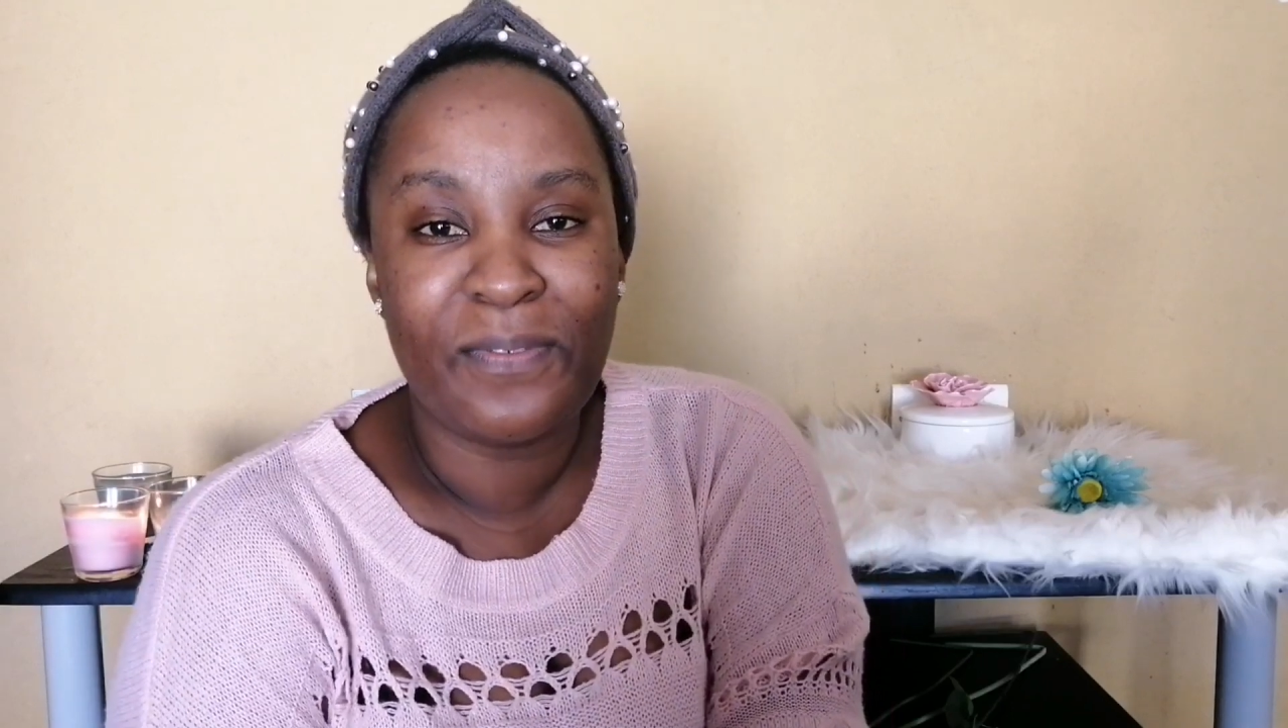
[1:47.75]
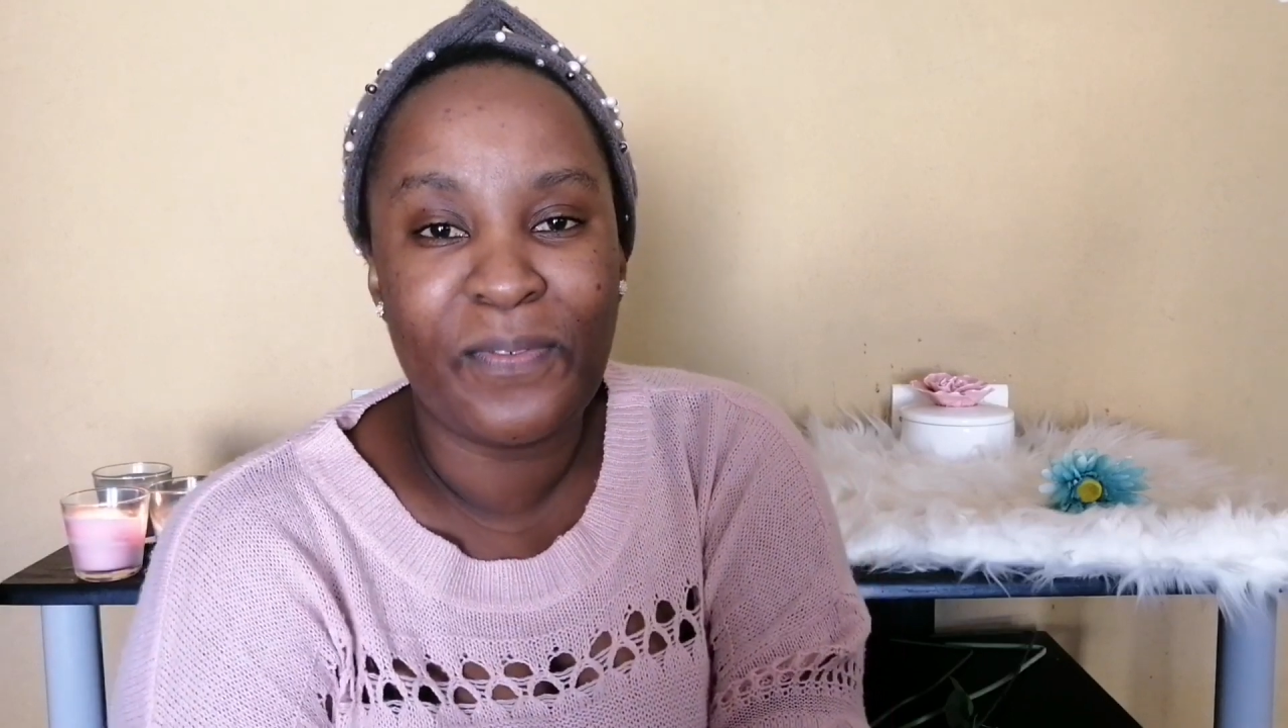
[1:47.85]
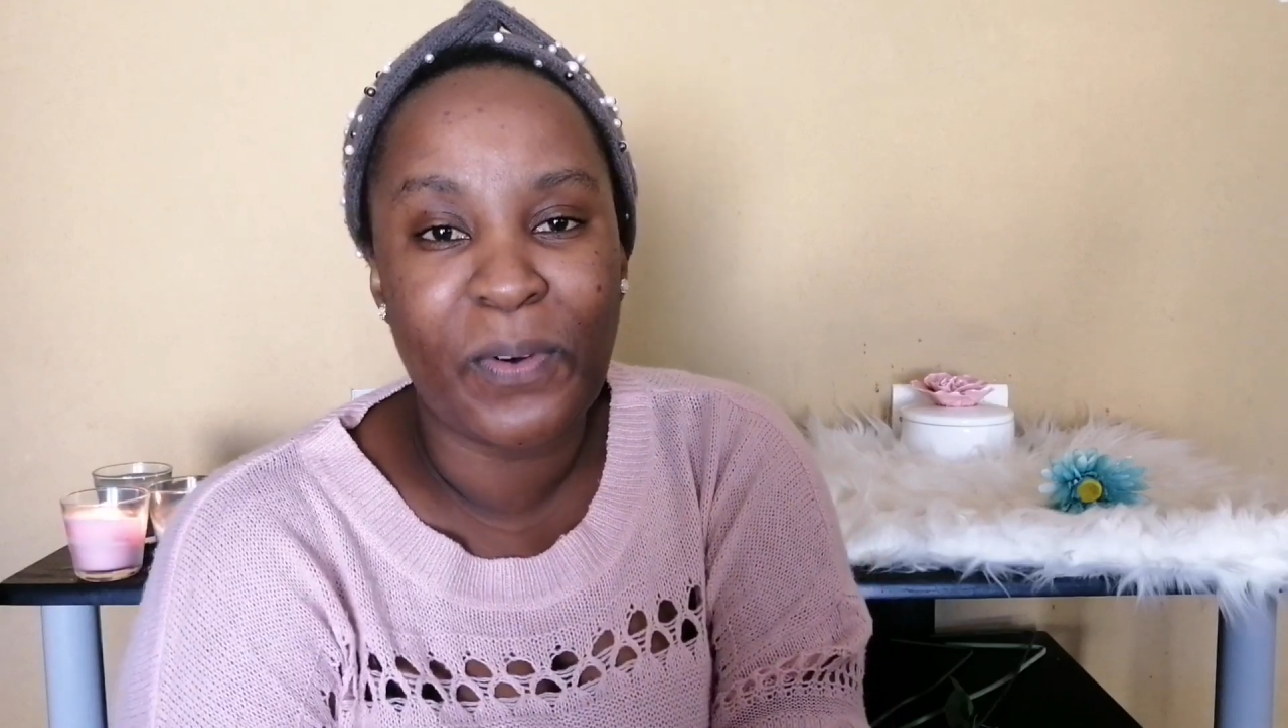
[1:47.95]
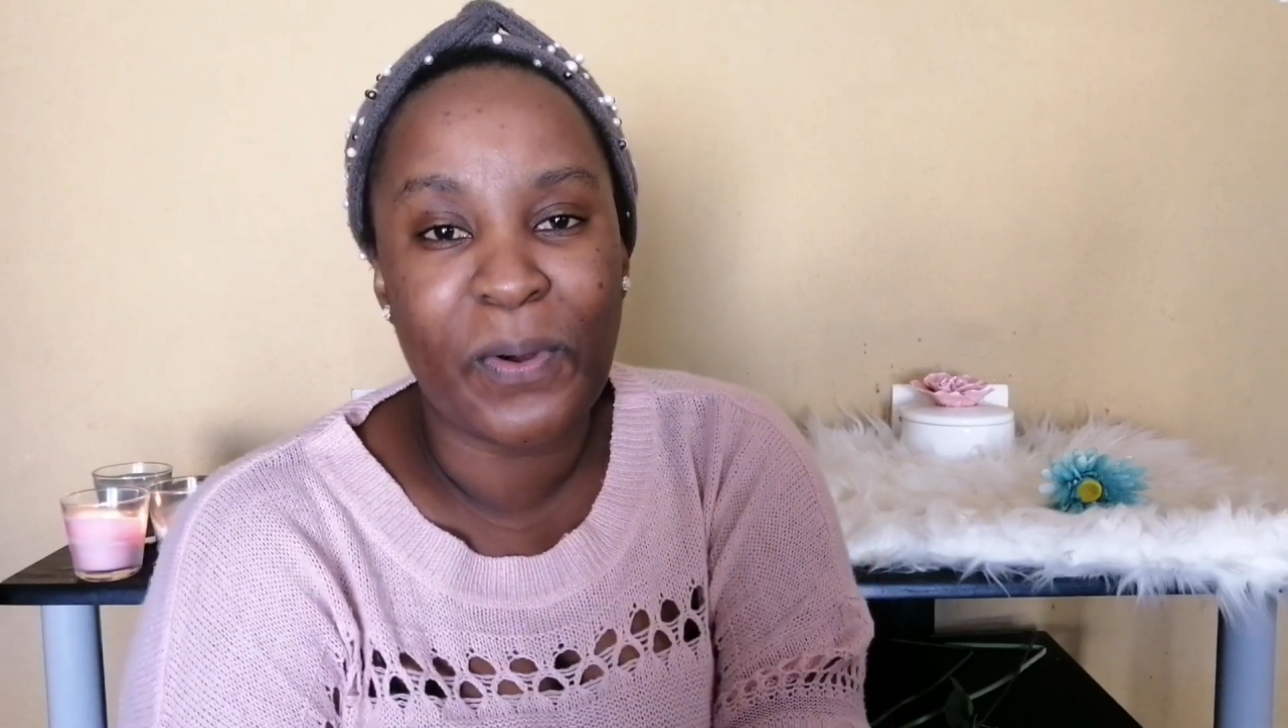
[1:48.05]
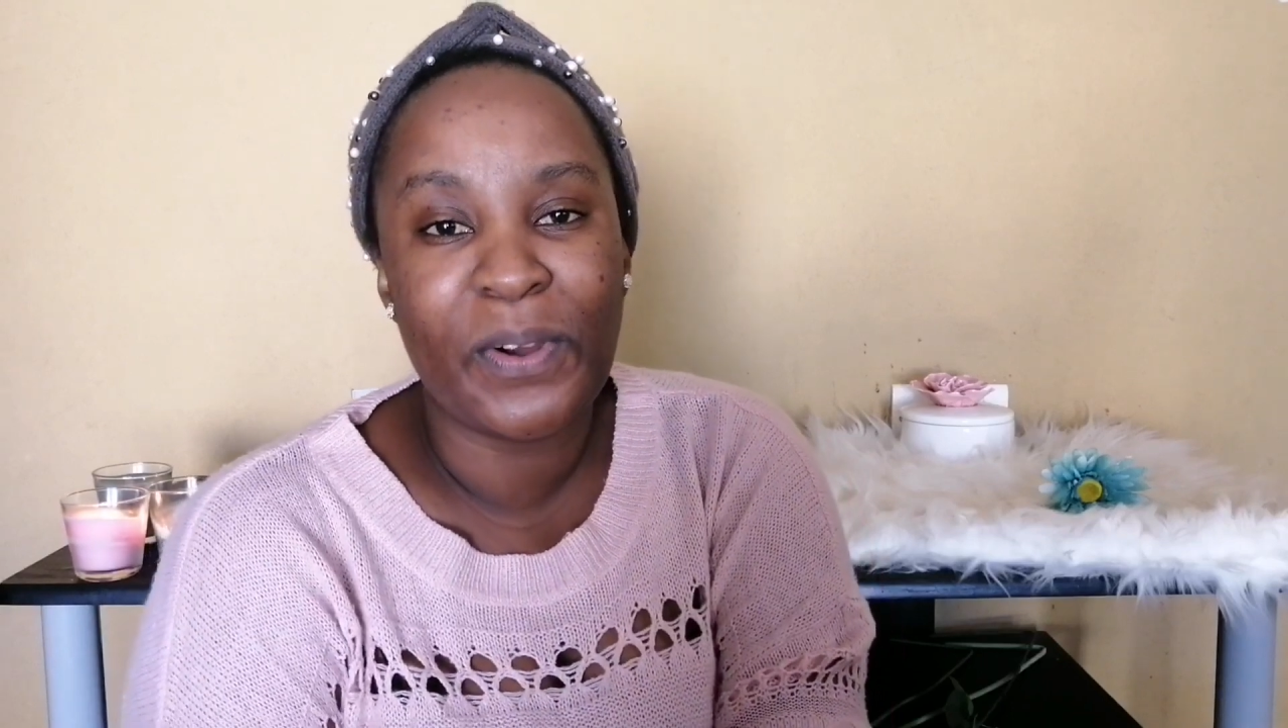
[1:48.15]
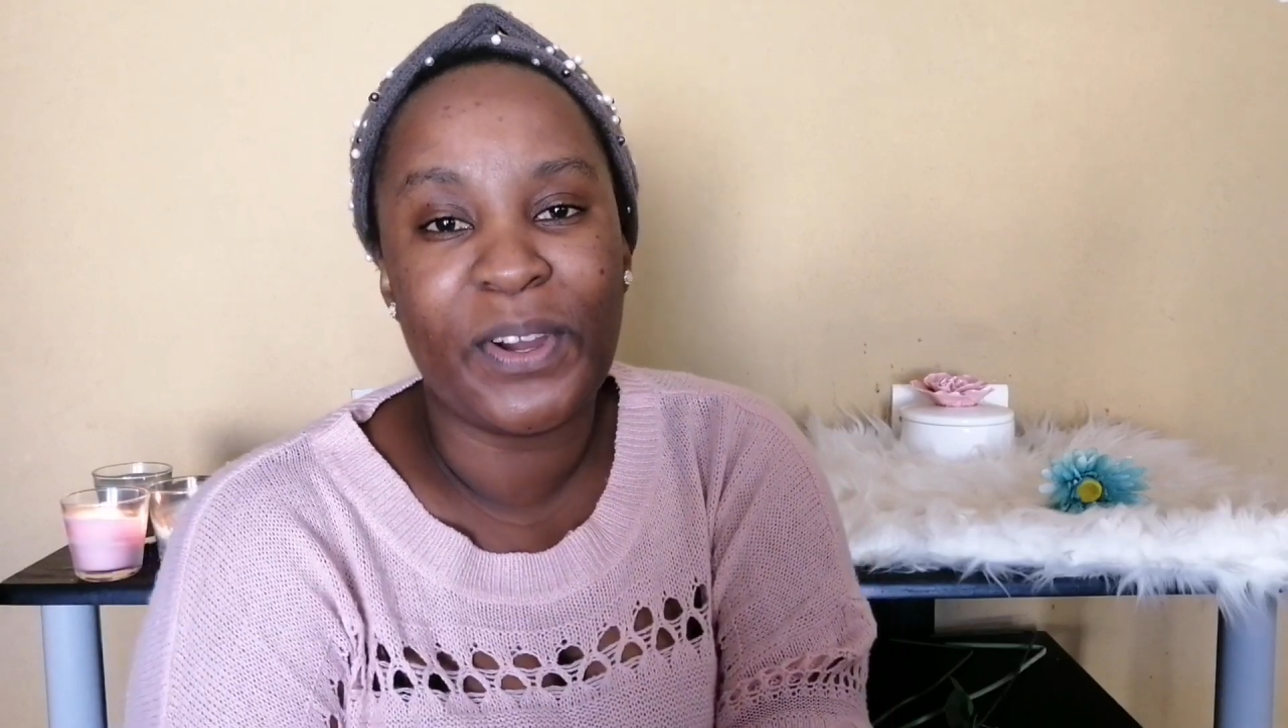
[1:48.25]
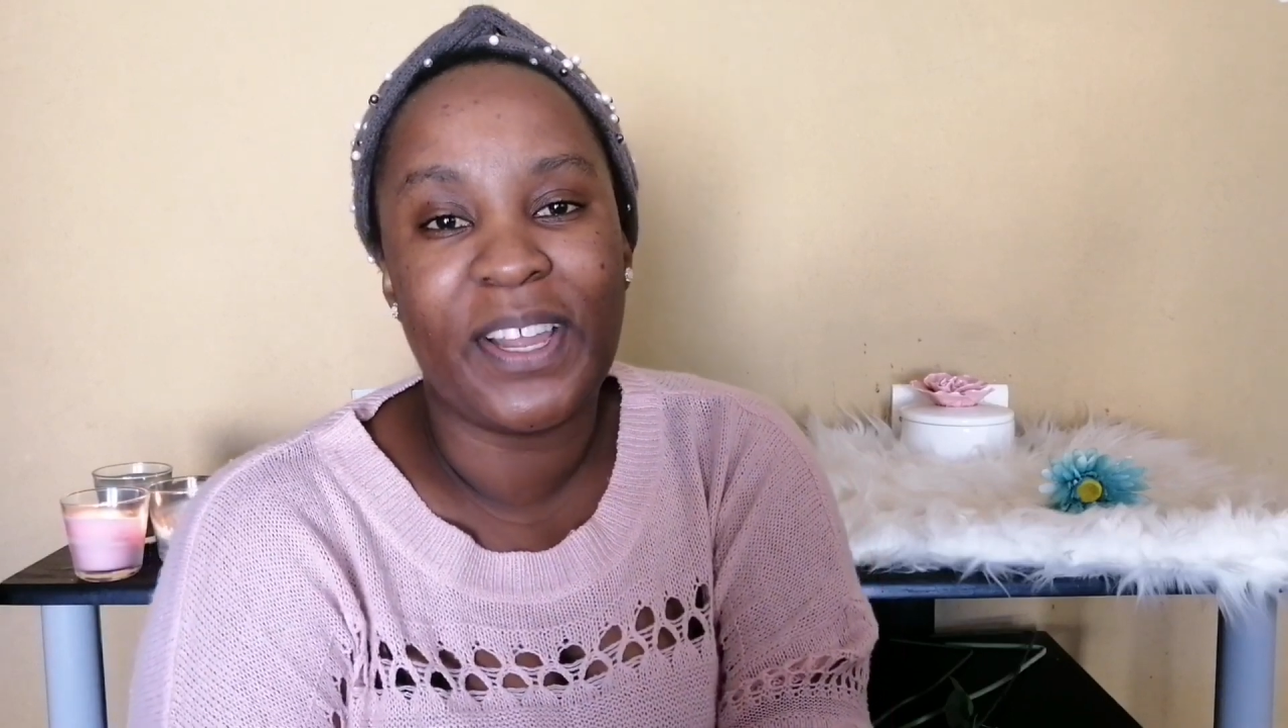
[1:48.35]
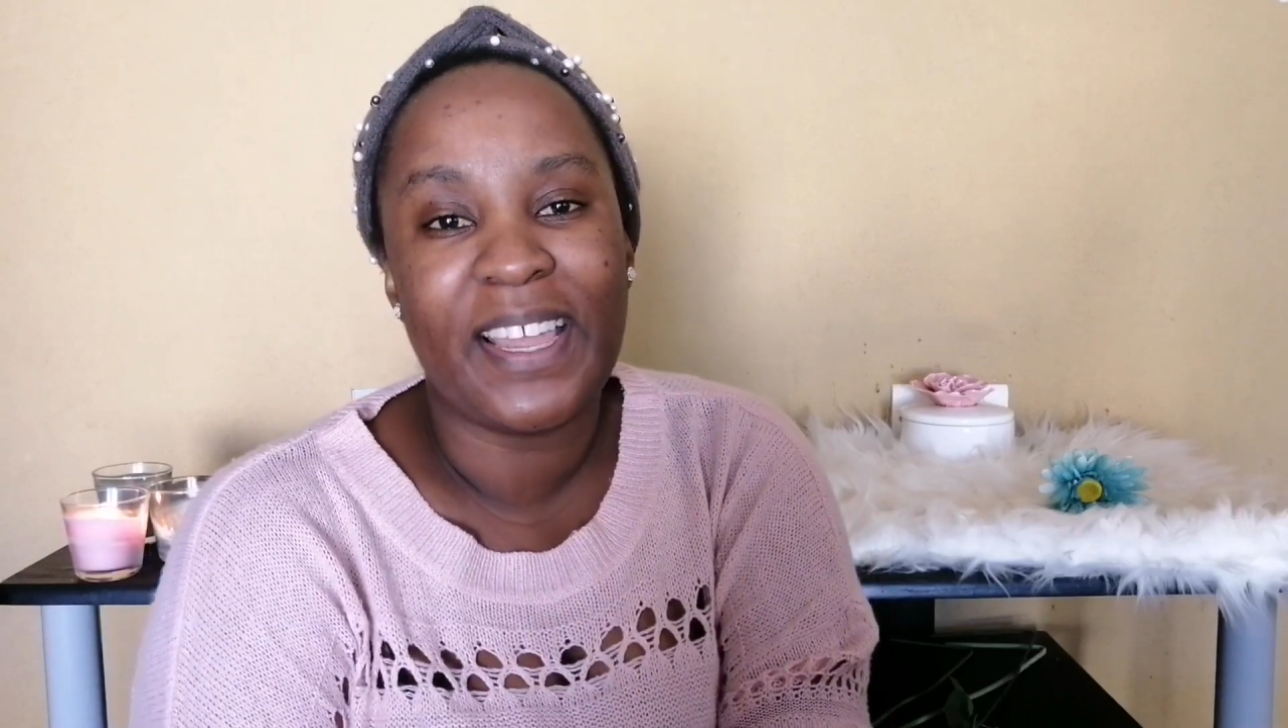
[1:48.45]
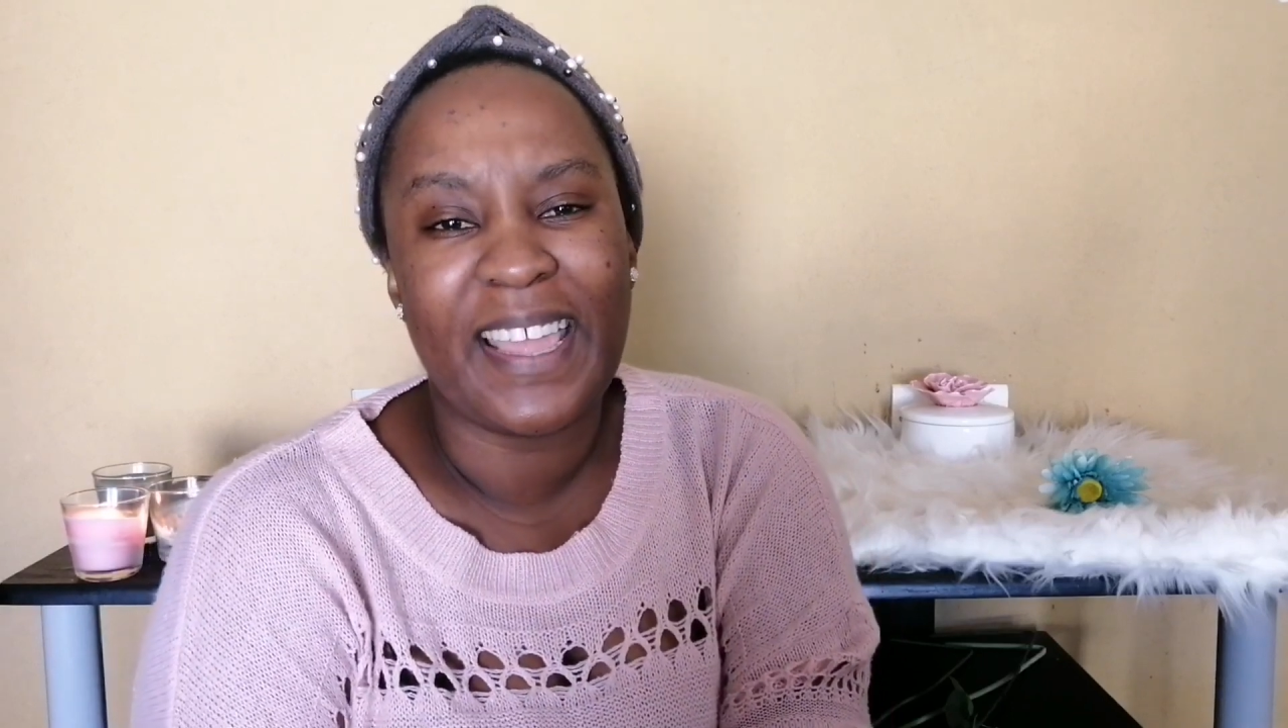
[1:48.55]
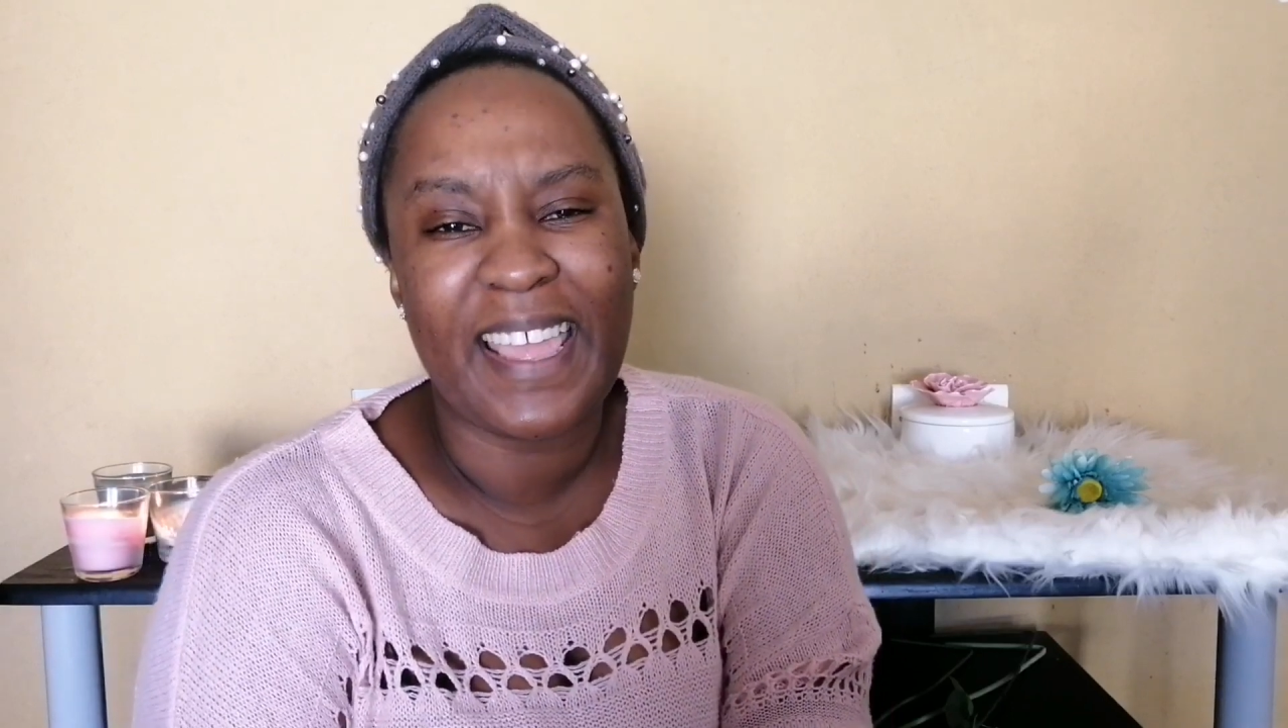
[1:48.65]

for